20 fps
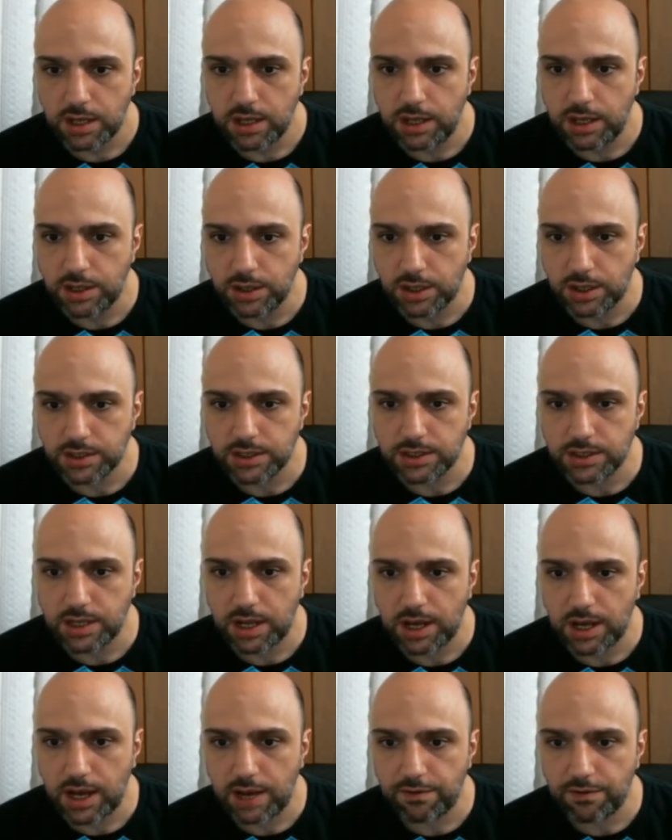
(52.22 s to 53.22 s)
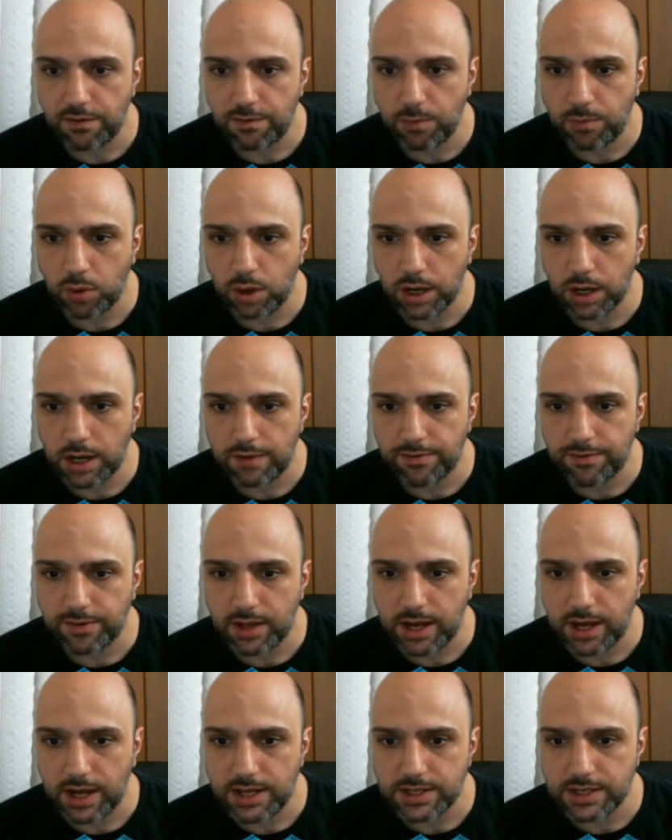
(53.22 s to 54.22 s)
Tosses a hive of Moragai
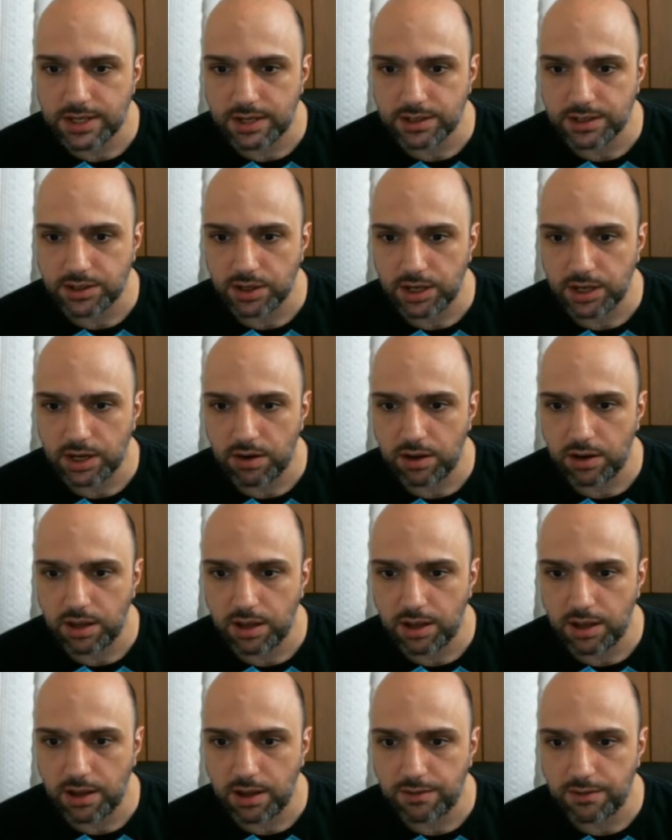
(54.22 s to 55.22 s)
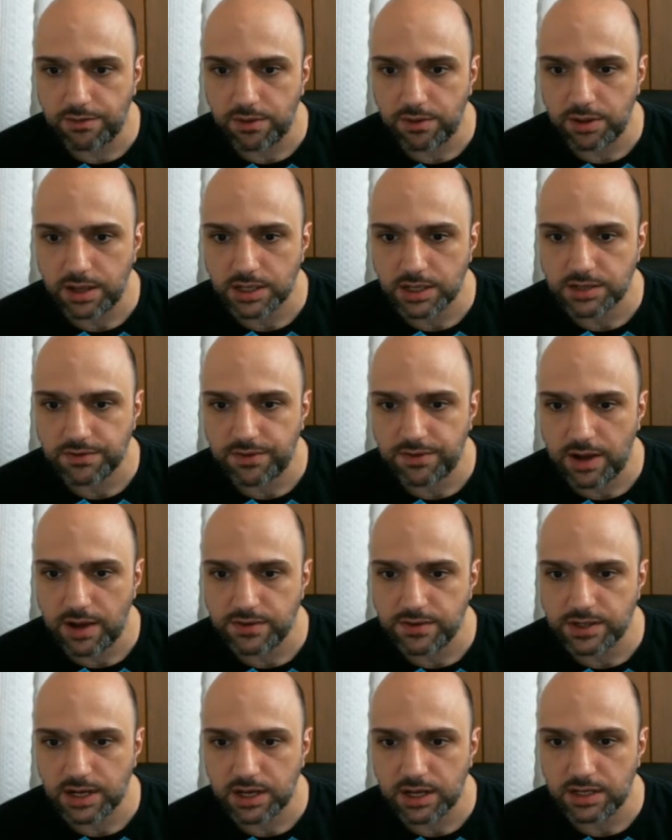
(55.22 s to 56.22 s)
flies at a target area, and for the next 5
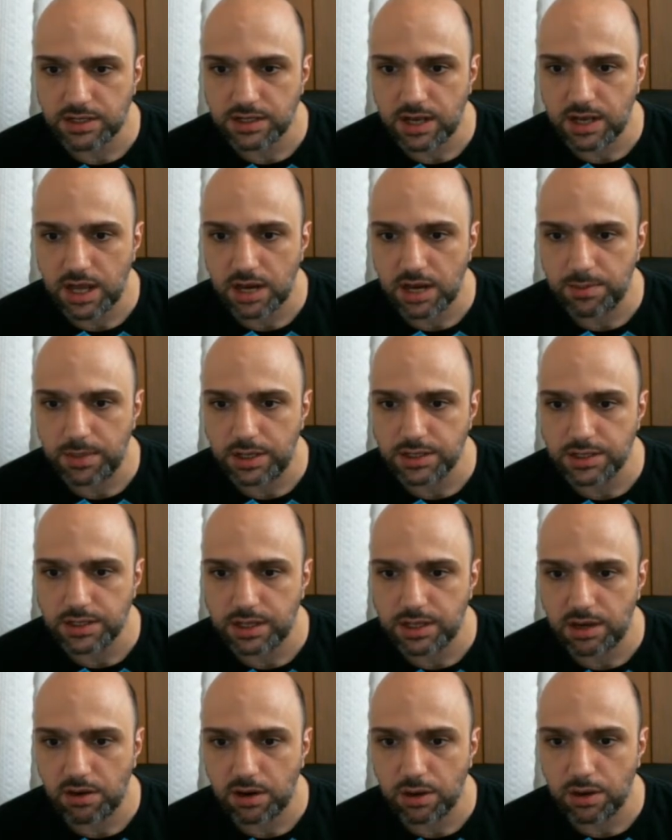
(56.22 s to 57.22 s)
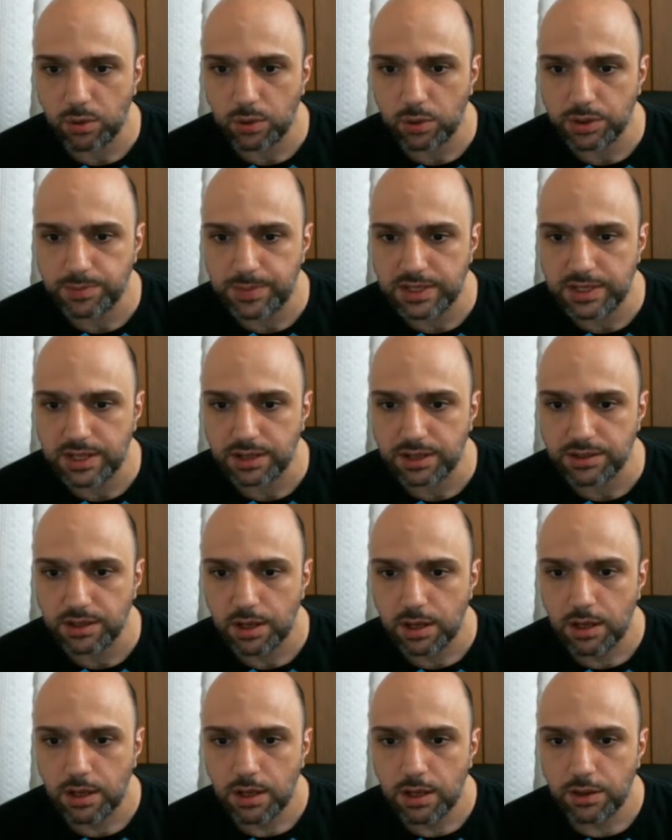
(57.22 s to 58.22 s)
seconds, enemies in the area will be dealt
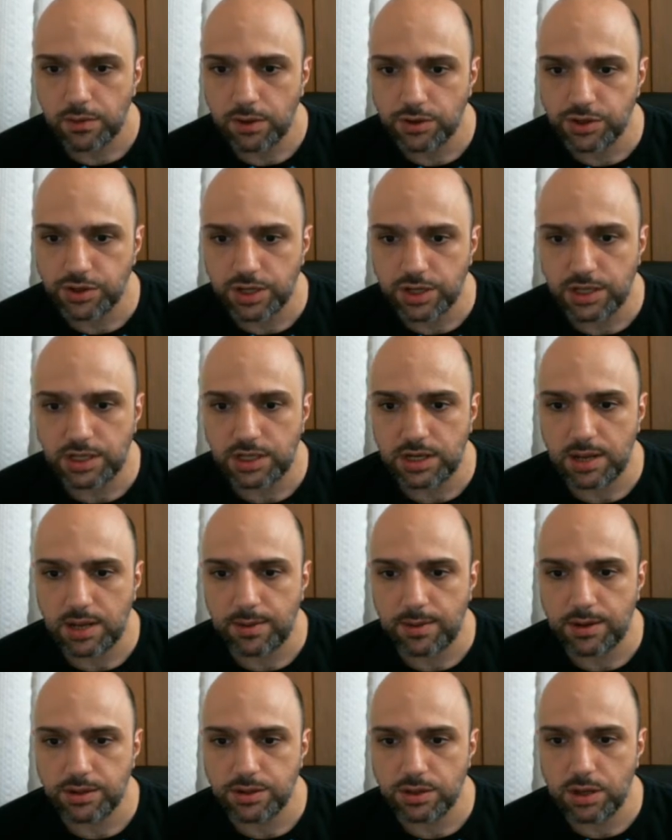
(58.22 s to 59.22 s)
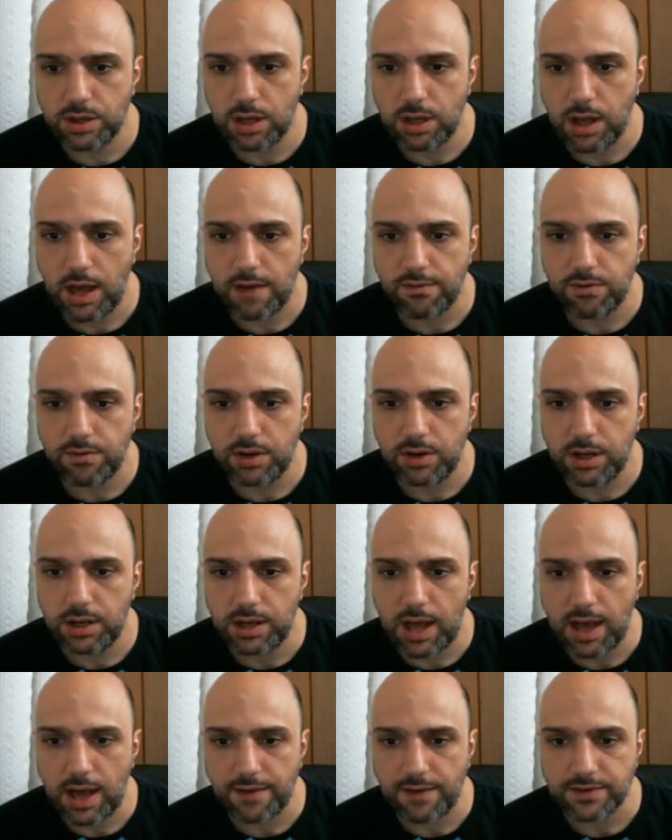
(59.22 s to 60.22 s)
319 damage every
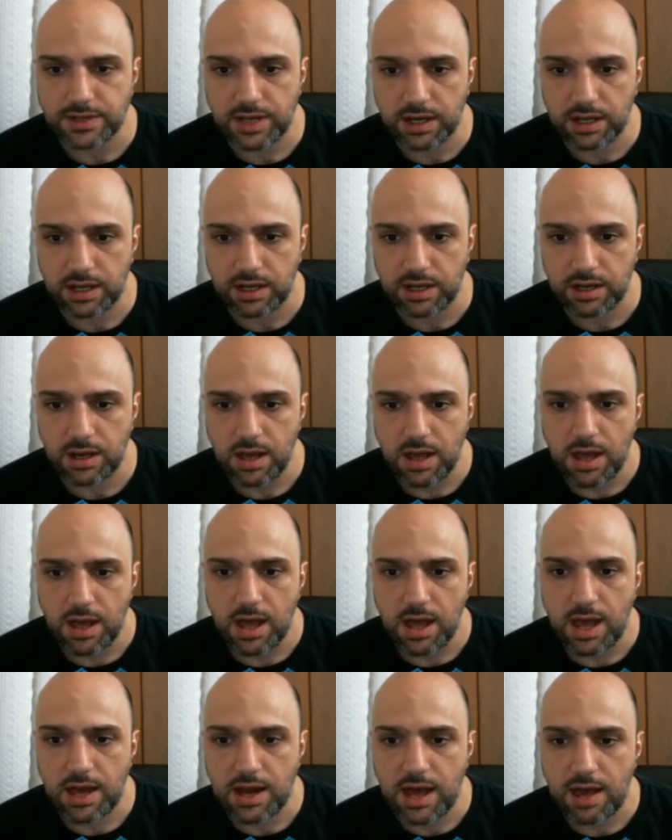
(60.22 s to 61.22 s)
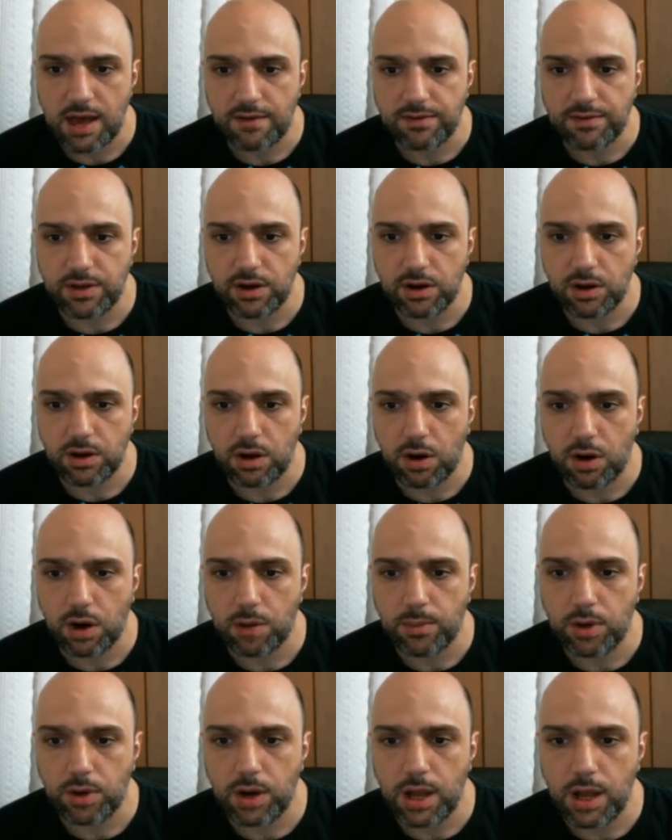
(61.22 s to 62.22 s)
half second, and have their
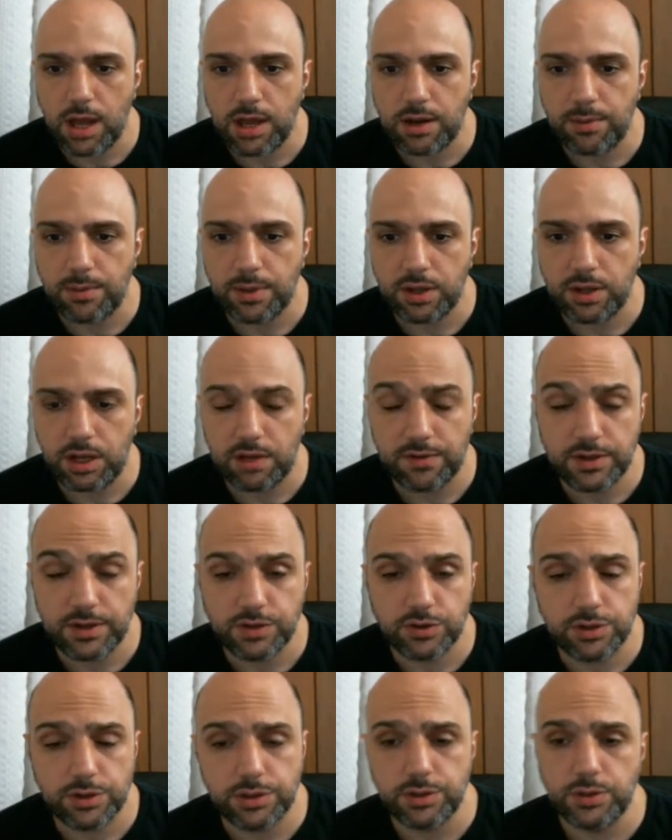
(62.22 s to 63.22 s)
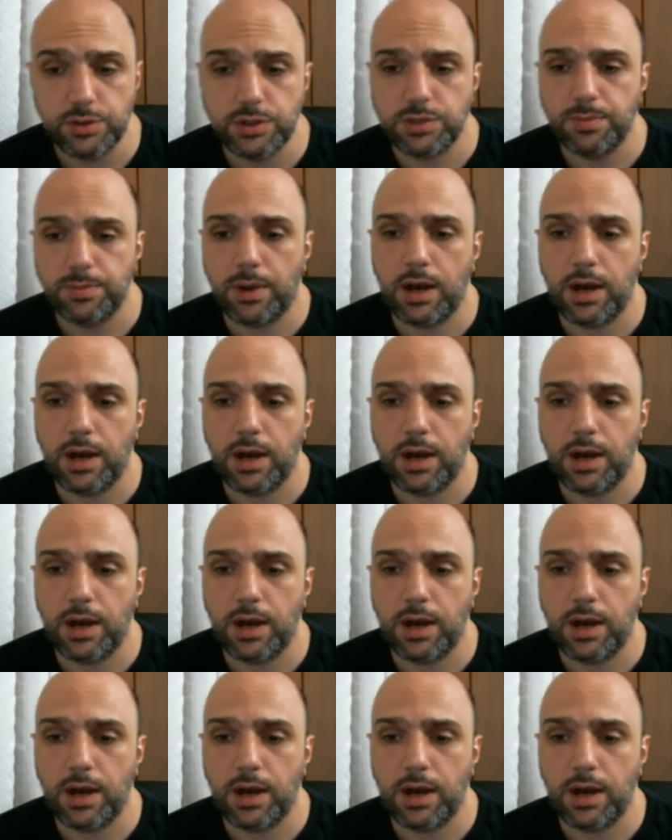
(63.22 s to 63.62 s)
armor and ability defense reduced by